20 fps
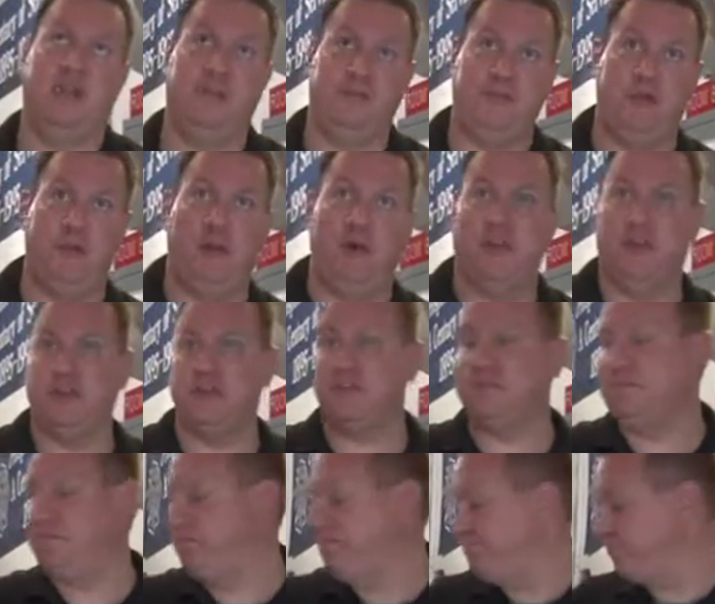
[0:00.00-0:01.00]
and a few others.
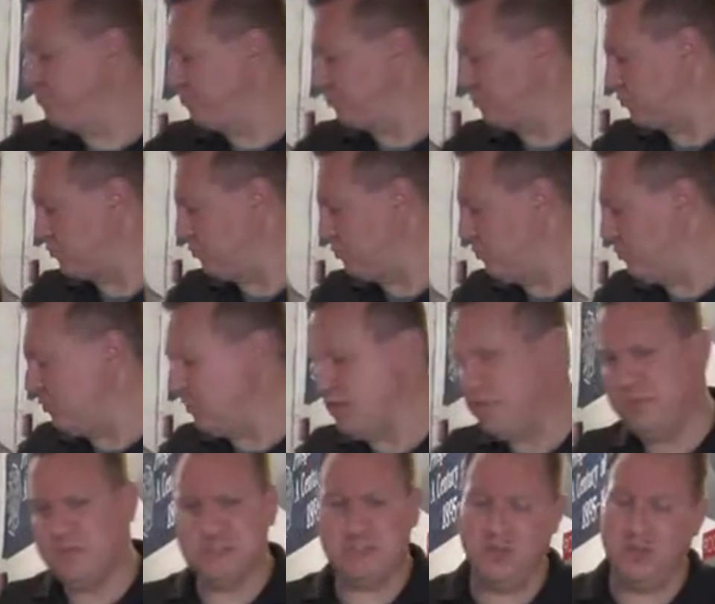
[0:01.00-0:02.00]

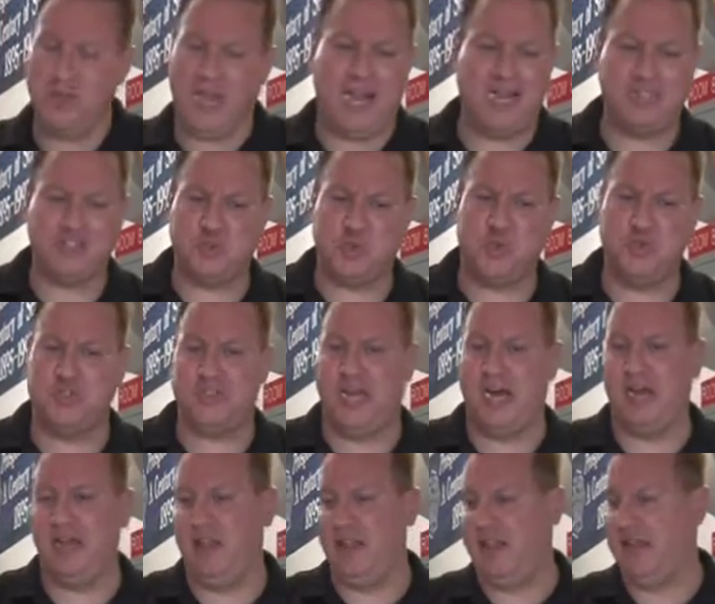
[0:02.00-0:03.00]
There's a lot of stories of
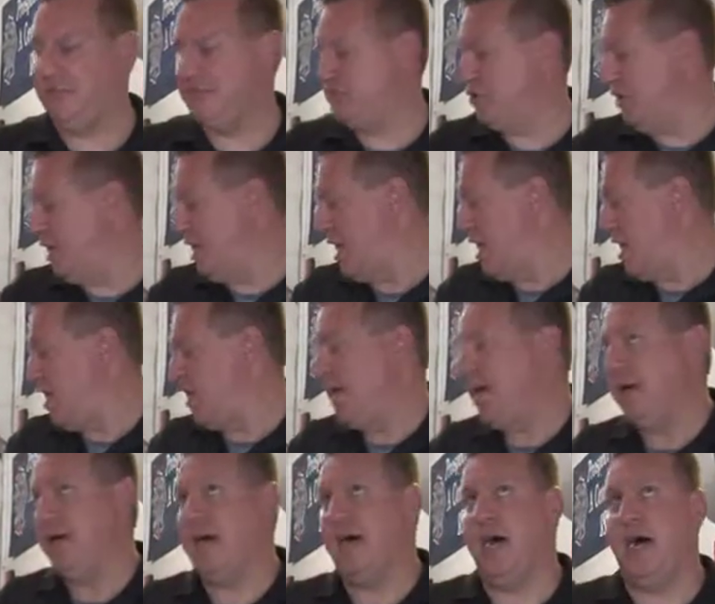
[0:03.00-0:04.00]
how it led up to it.
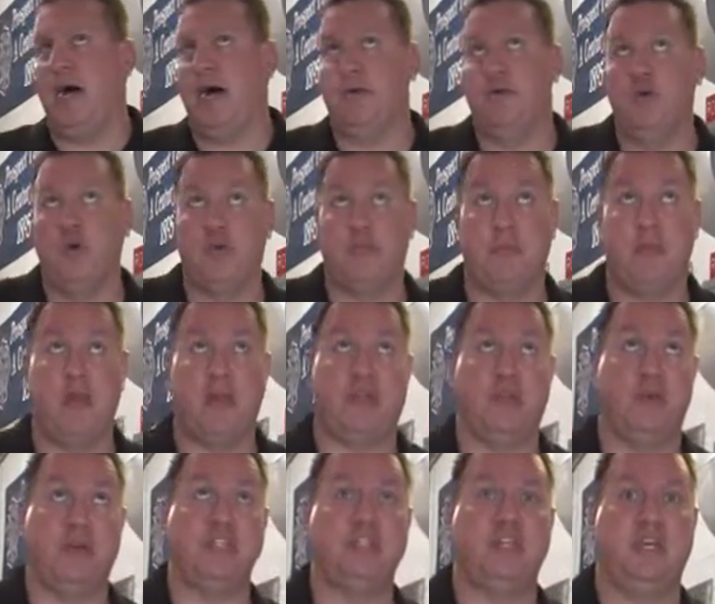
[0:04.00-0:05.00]
North
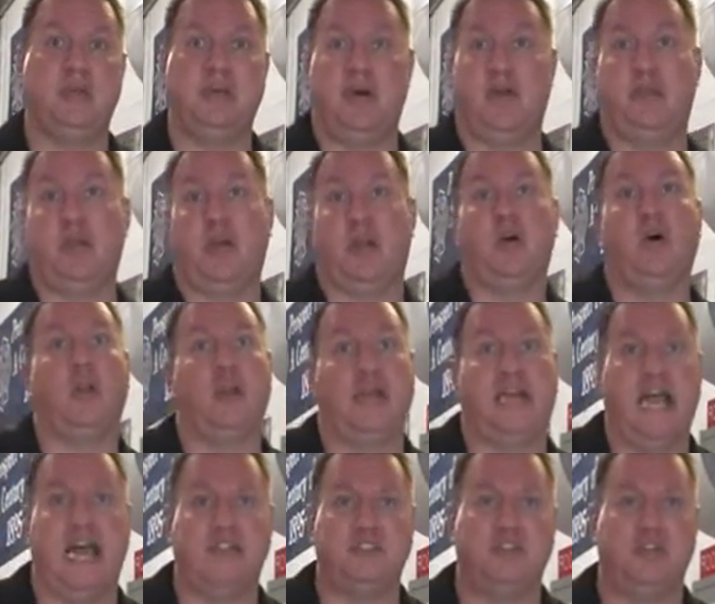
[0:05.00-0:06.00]
American Rescue came out with a product called a
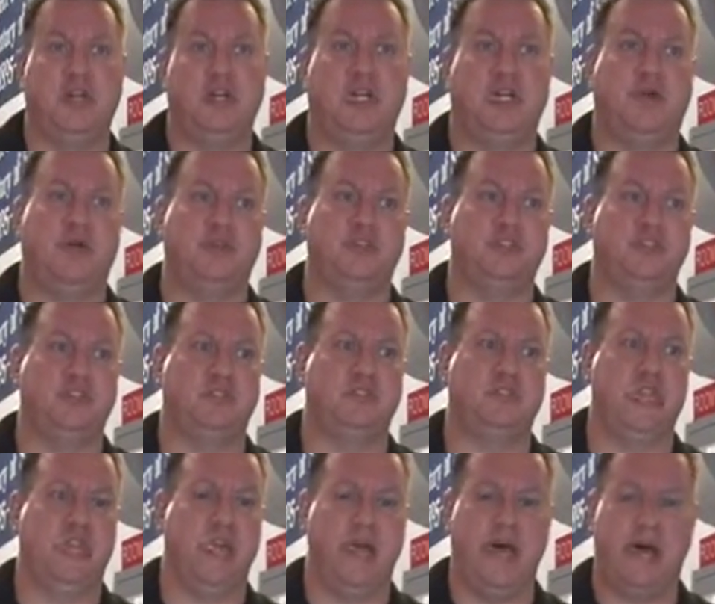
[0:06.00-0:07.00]
CAT tourniquet, which is
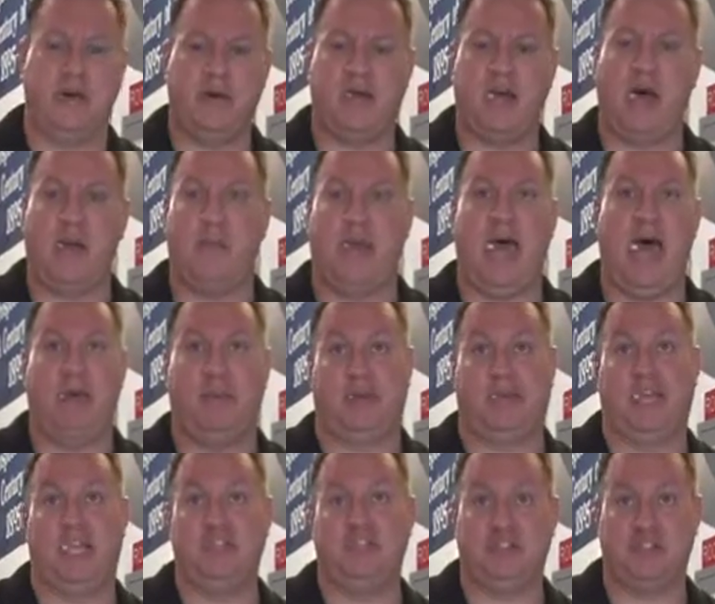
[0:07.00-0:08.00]
a combat
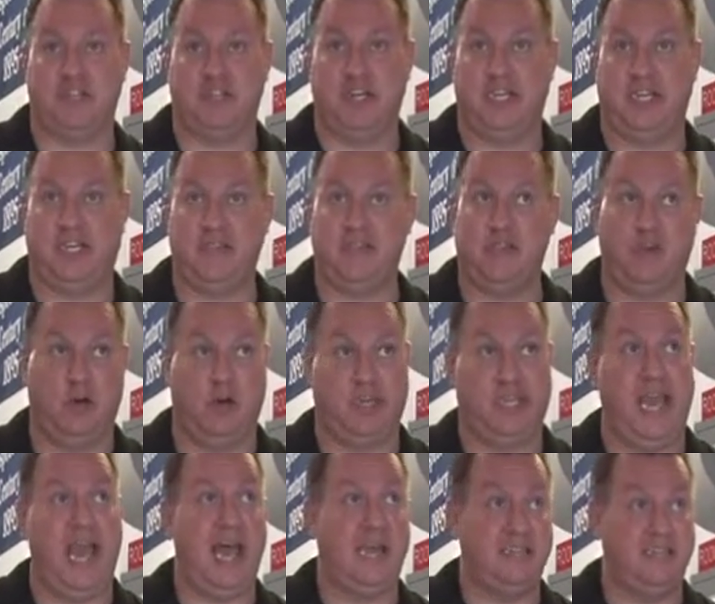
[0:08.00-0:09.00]
application tourniquet, or
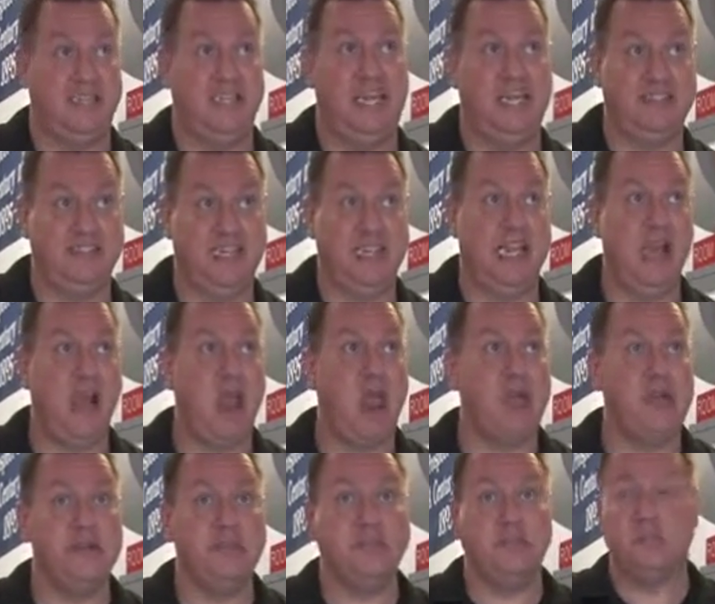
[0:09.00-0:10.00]
CAT, C-A-T.
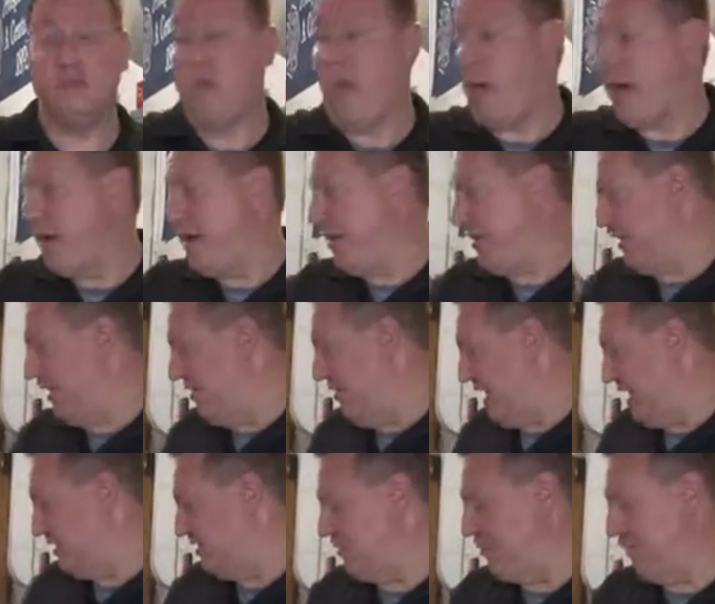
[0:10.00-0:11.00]

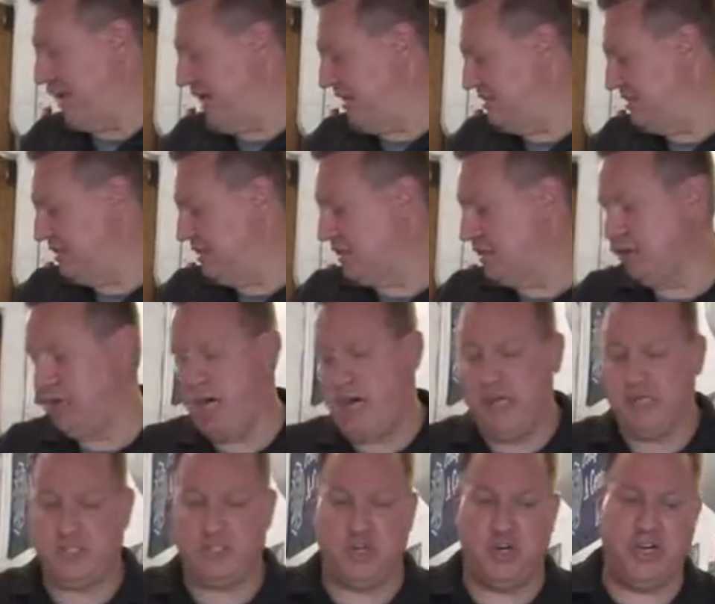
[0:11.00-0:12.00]
That's the basic
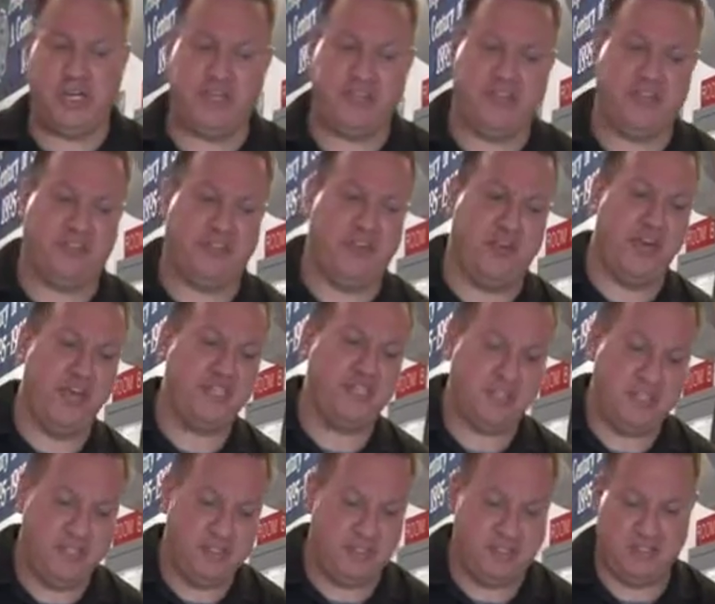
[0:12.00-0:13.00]
tourniquet that there
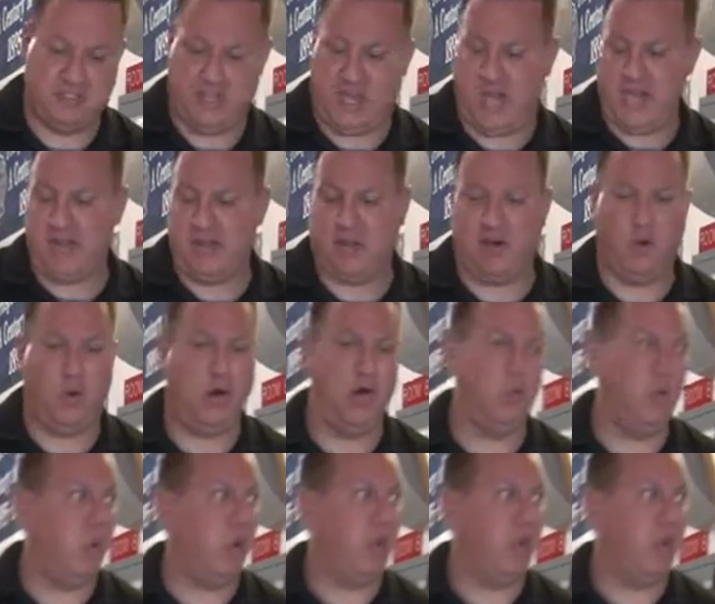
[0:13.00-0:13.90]
is designed to go on